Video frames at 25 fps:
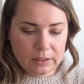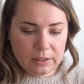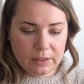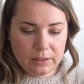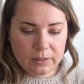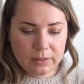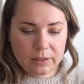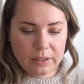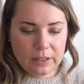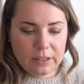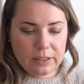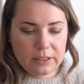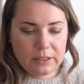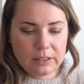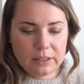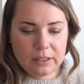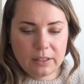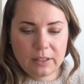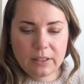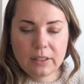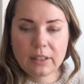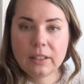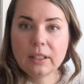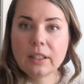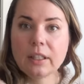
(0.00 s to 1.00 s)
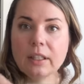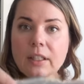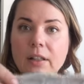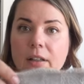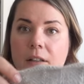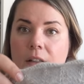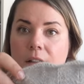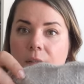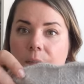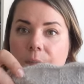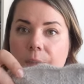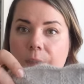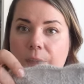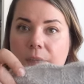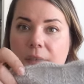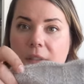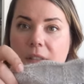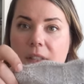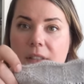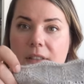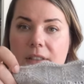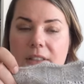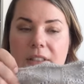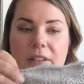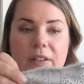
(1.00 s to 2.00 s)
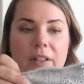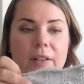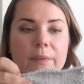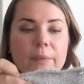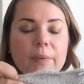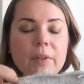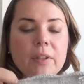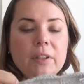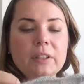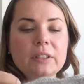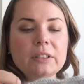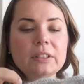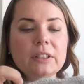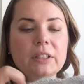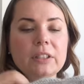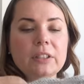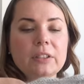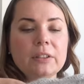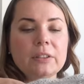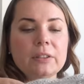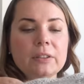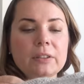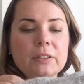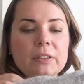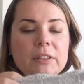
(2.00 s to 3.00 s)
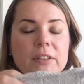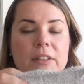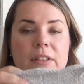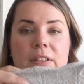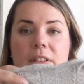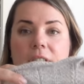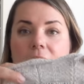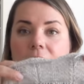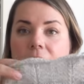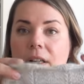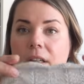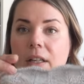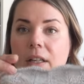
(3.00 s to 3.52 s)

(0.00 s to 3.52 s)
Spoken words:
So it's here. So I'm going to use